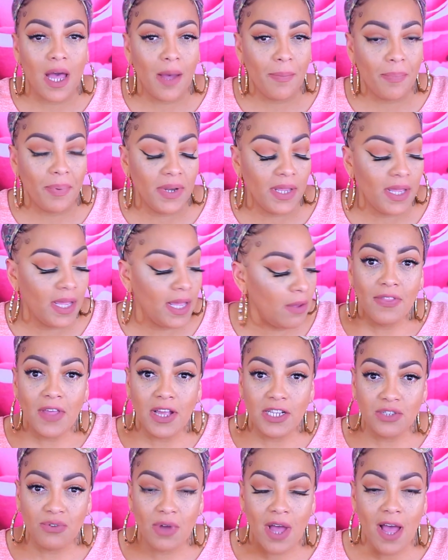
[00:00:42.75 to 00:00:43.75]
company.
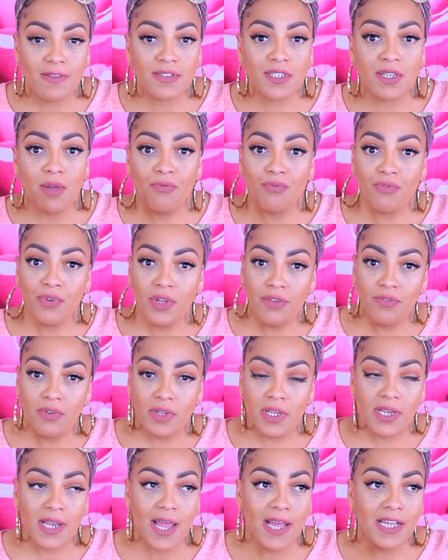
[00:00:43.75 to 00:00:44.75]
They do have some really,
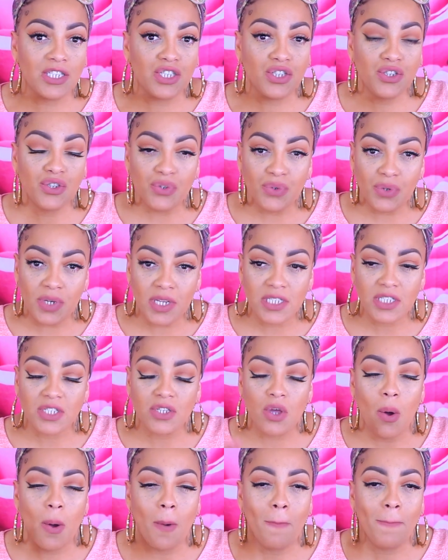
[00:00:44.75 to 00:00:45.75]
really nice units,
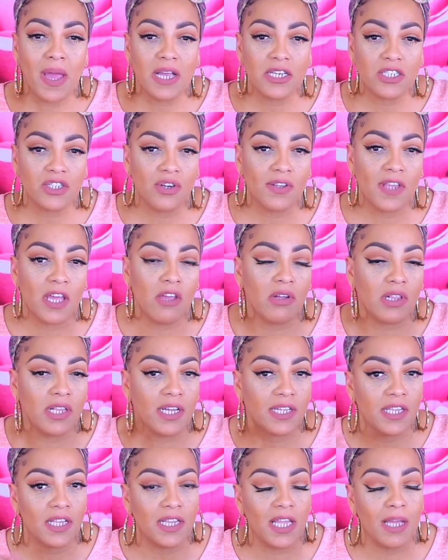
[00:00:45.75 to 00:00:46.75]
so make sure that you
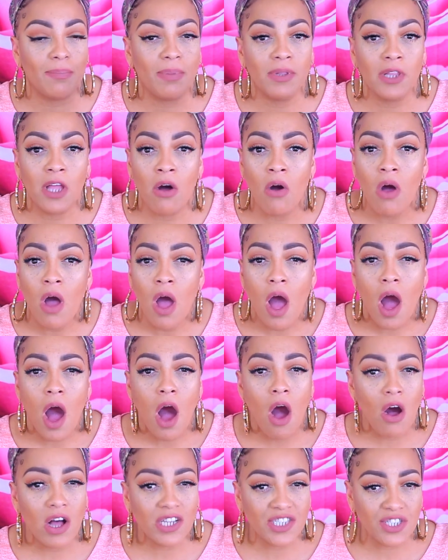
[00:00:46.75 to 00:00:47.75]
click the link below.
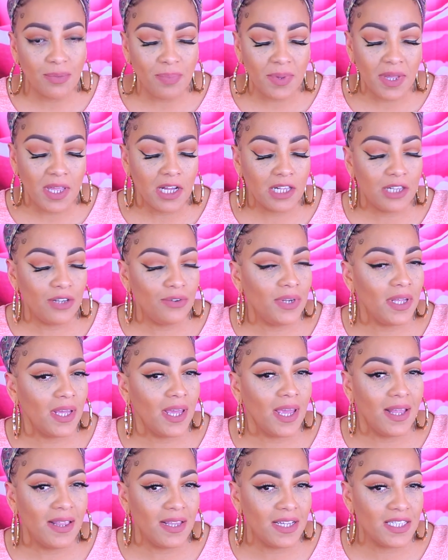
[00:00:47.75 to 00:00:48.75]
I'll also be
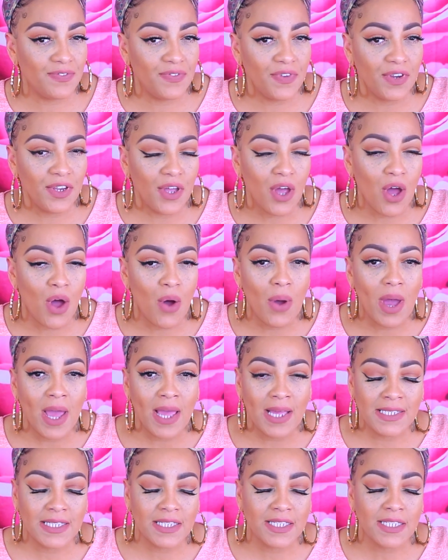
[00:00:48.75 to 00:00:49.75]
including in this video
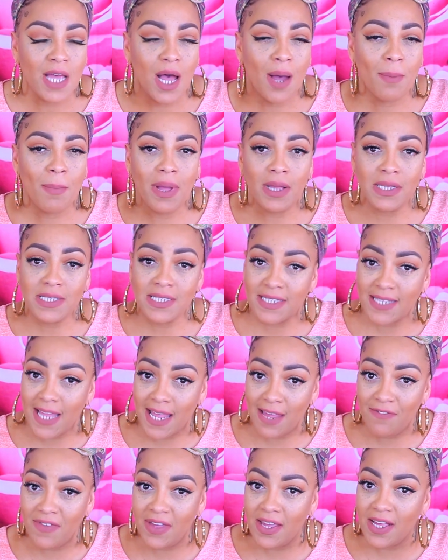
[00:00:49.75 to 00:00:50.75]
is some
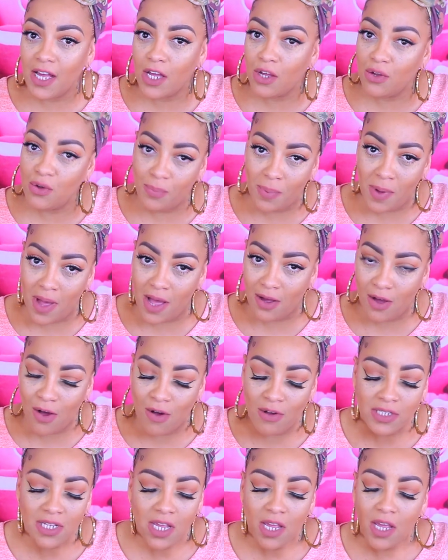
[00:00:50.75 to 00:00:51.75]
saving coupon
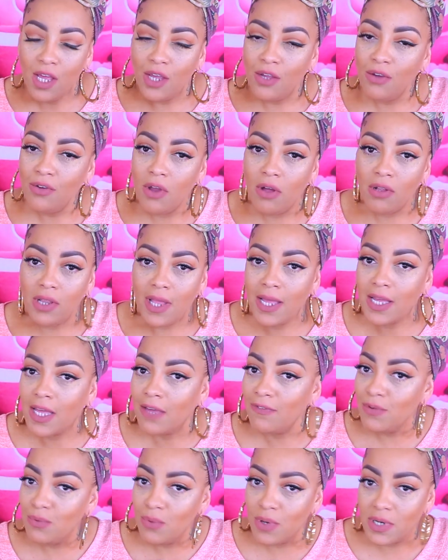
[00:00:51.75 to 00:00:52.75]
codes. You know, like
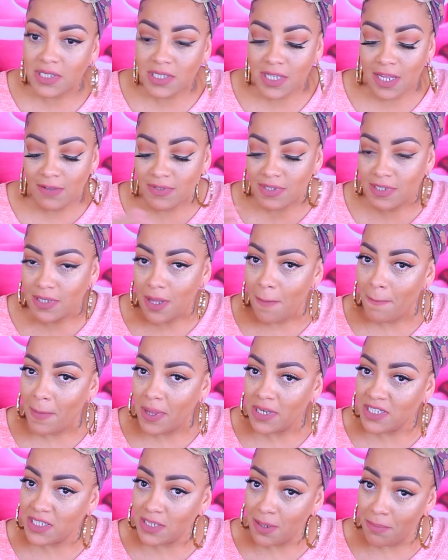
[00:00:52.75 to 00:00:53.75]
if you want to save
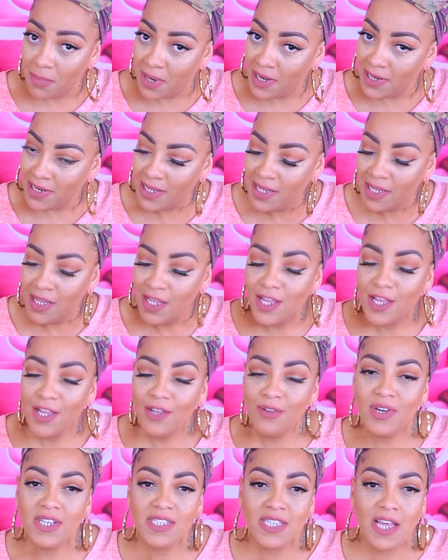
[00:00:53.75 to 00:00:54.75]
some money,
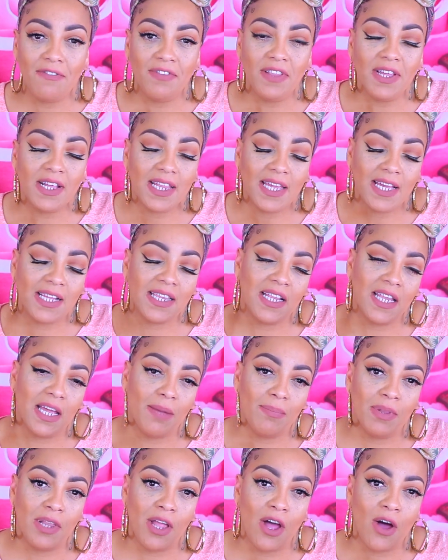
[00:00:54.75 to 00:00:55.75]
you can definitely click the
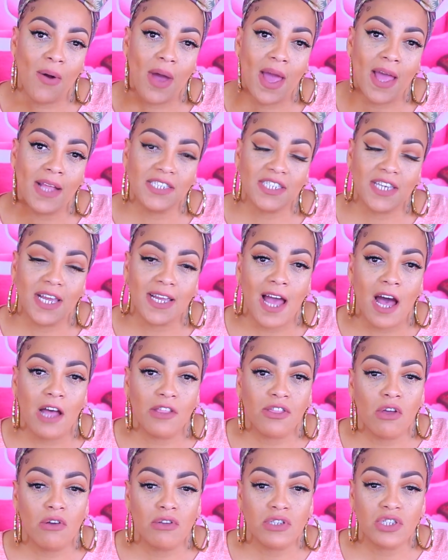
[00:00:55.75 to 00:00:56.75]
link below and check
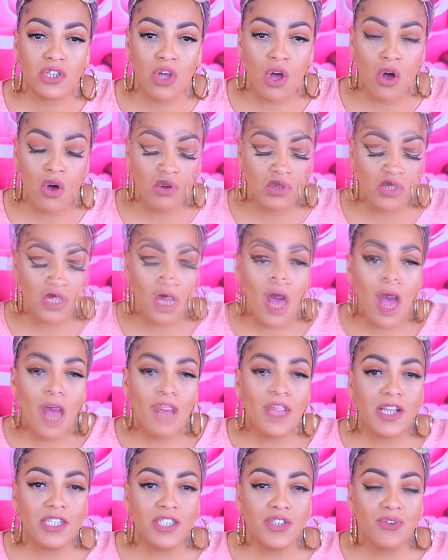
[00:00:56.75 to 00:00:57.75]
out those codes.
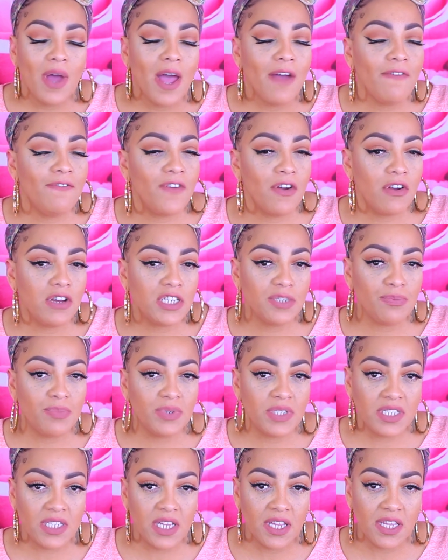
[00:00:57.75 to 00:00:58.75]
They do have virgin
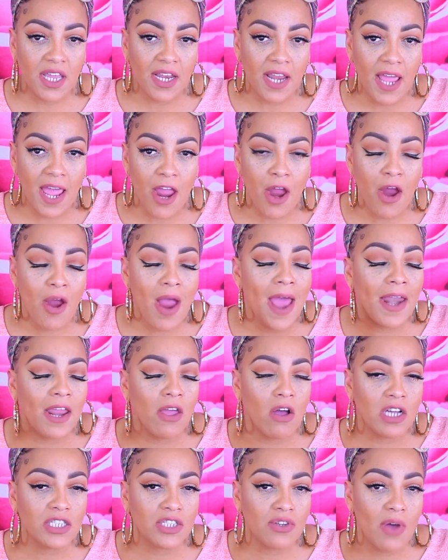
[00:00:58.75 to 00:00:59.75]
Brazilian hair, and
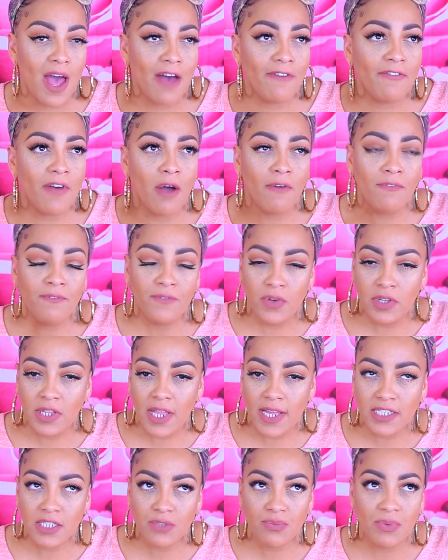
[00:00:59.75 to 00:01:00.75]
they also have full
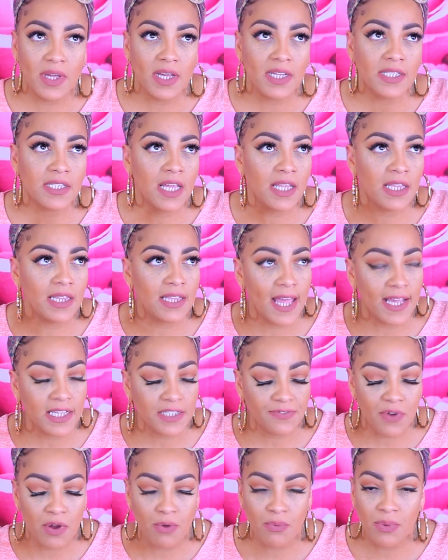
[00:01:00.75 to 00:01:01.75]
lace wigs,
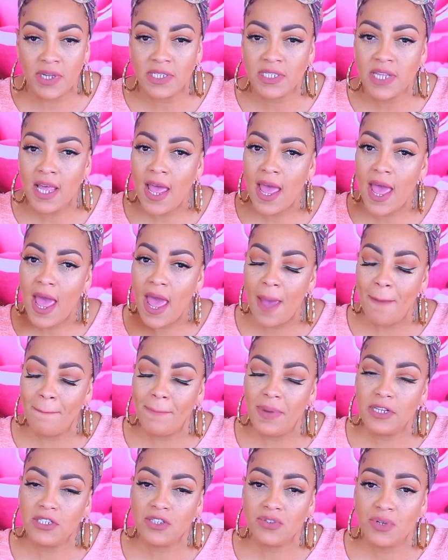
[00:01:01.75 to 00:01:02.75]
lace front wigs,
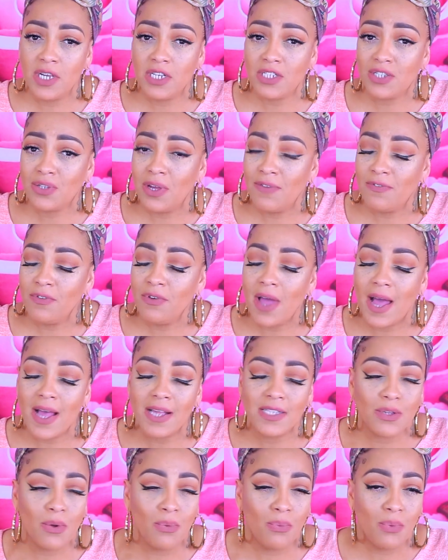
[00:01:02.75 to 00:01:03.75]
and bundle hair. So if you guys